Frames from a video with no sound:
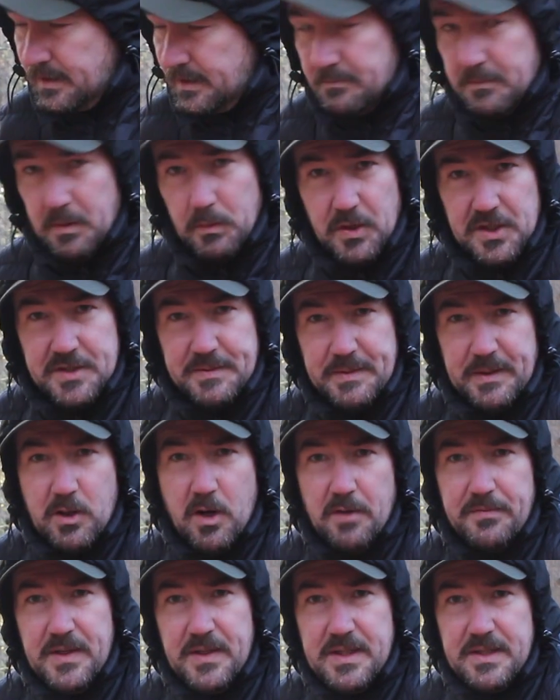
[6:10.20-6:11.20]
But once my
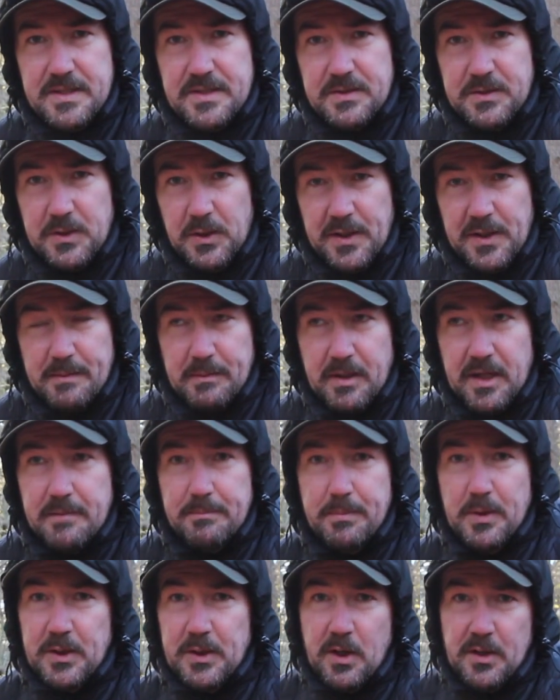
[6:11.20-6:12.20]
coffee's done, I'm going to
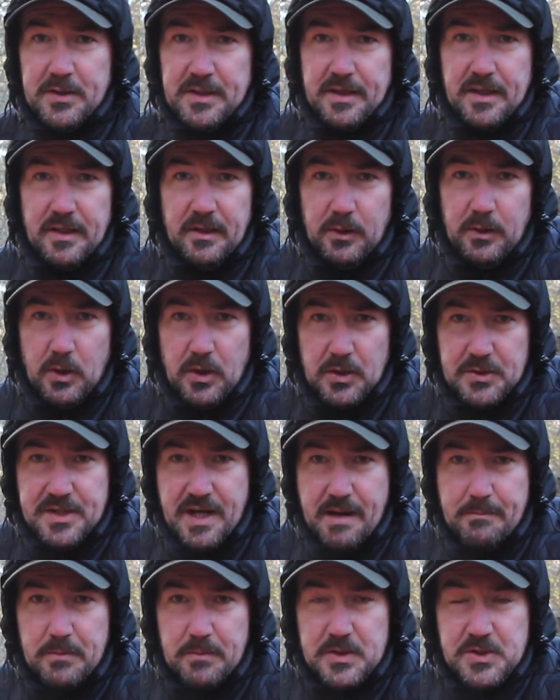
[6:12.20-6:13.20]
put it on at the low
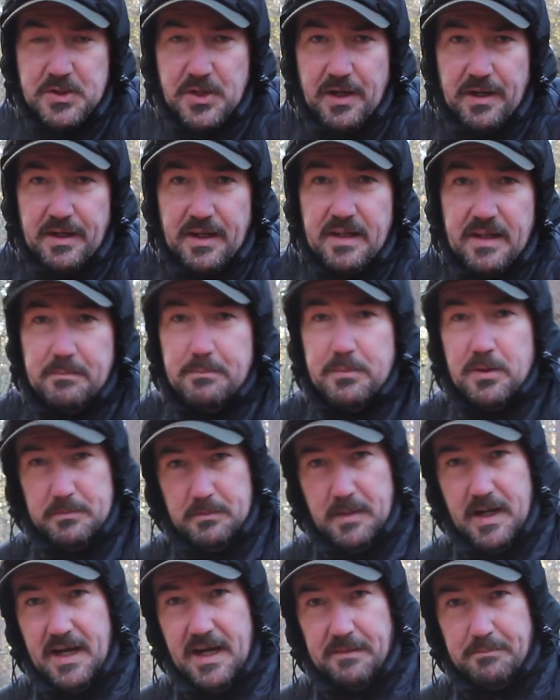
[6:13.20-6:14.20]
temperature and put
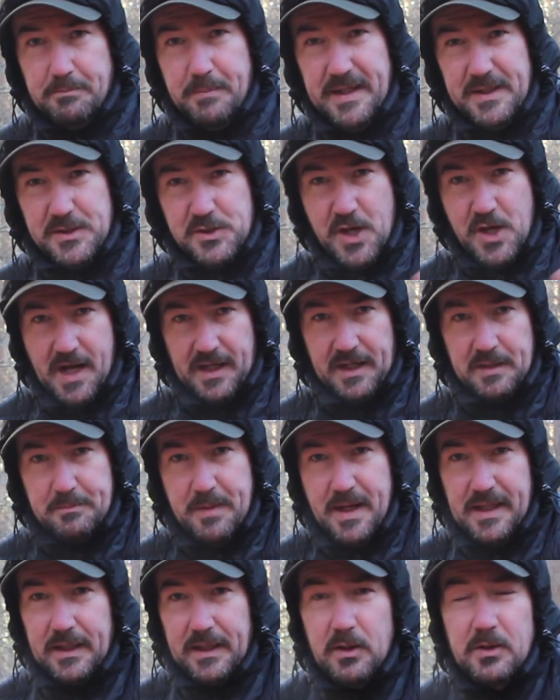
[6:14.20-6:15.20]
my big jacket
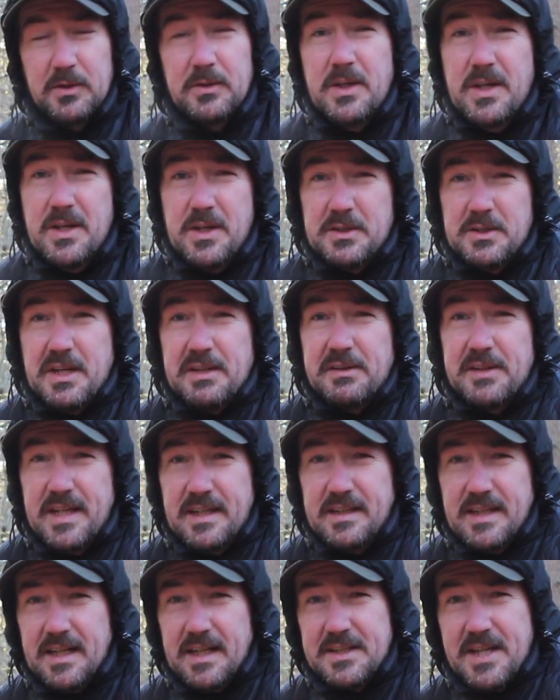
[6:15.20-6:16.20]
back on, because I
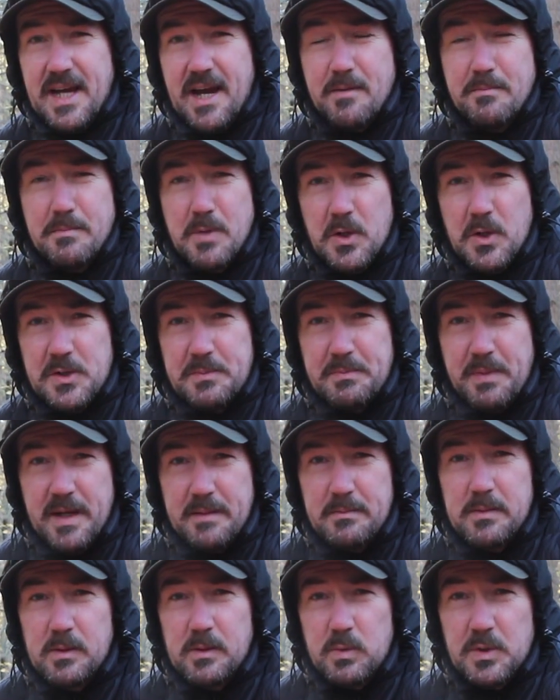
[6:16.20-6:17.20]
think that's how most
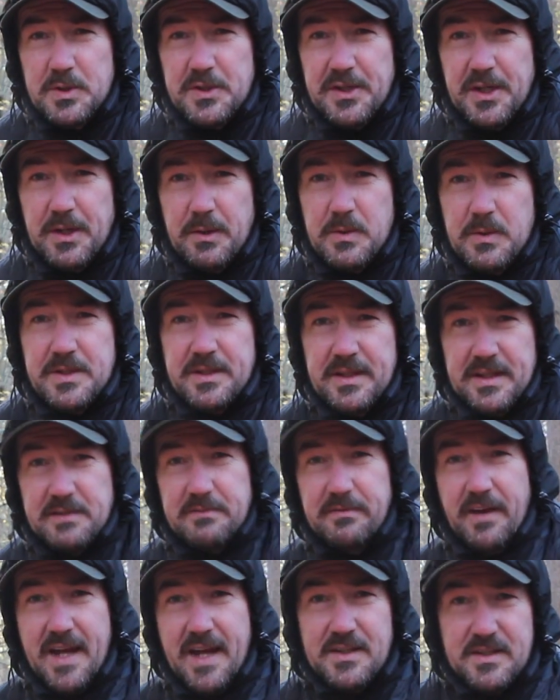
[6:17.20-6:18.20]
people would use this
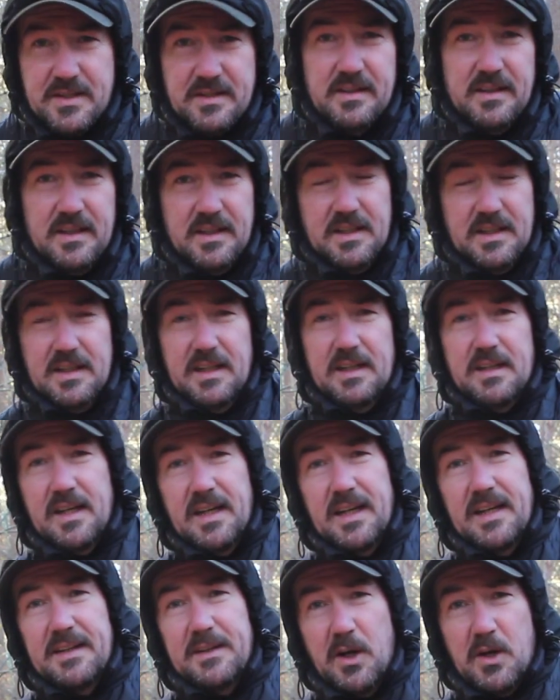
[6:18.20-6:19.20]
vest,
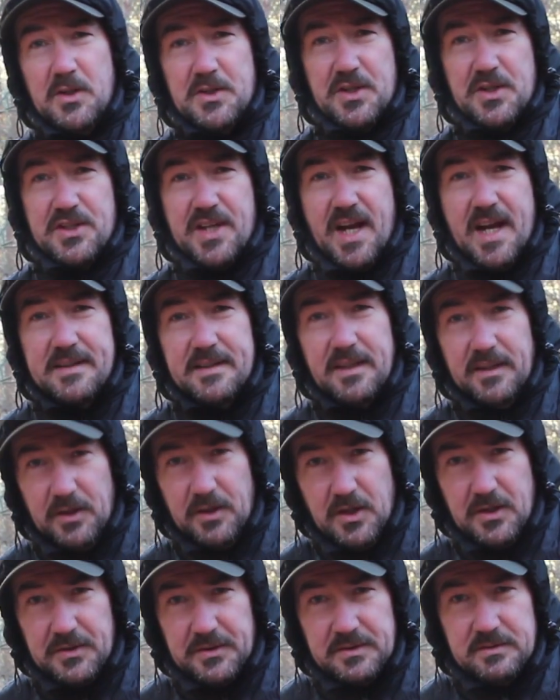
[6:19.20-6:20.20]
and not as a
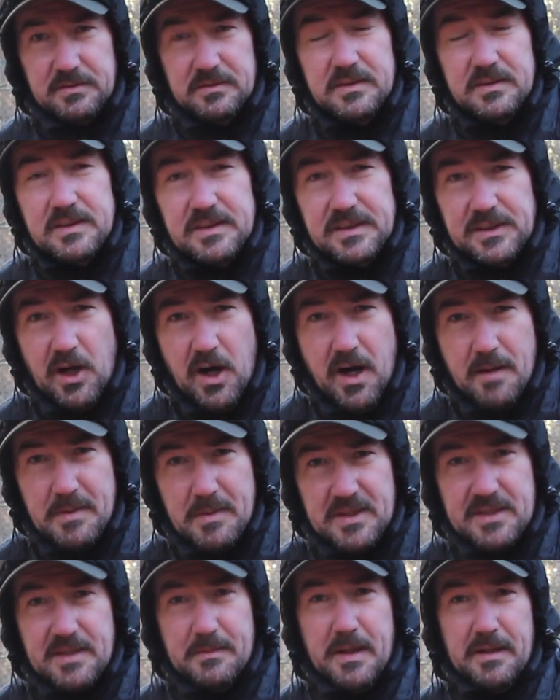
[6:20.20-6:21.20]
standalone
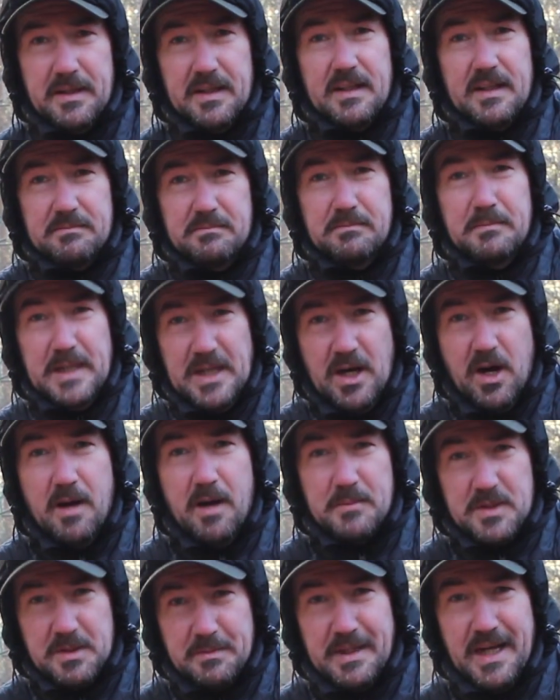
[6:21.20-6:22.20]
garment. I mean, my
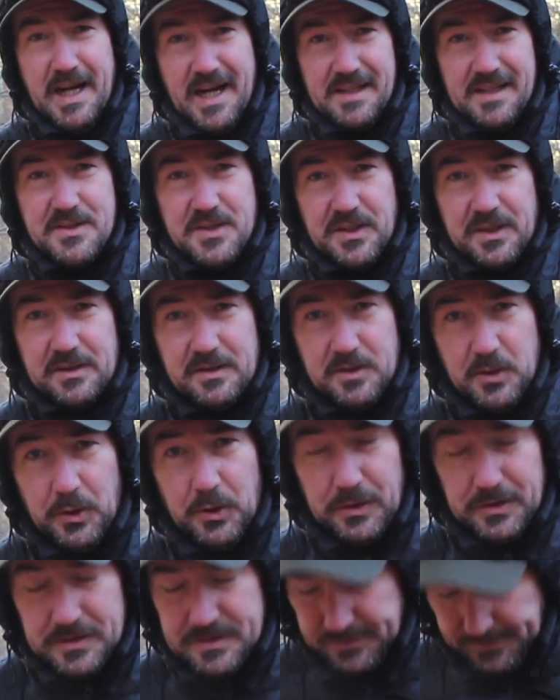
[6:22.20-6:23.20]
arms and my hands are
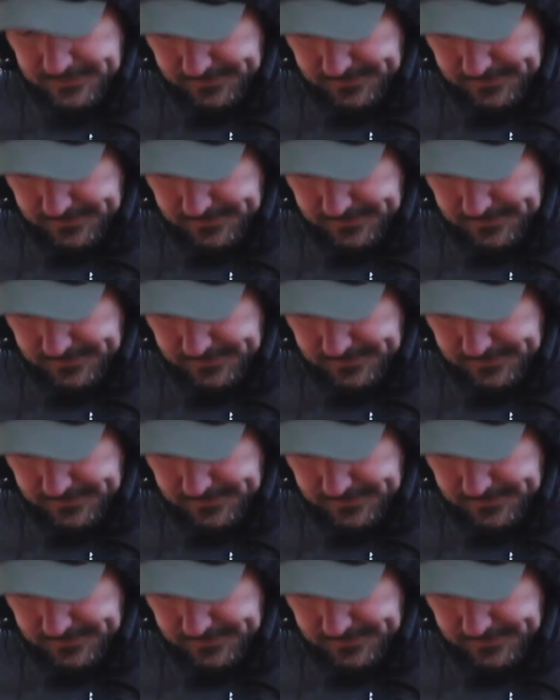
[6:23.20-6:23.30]
cold,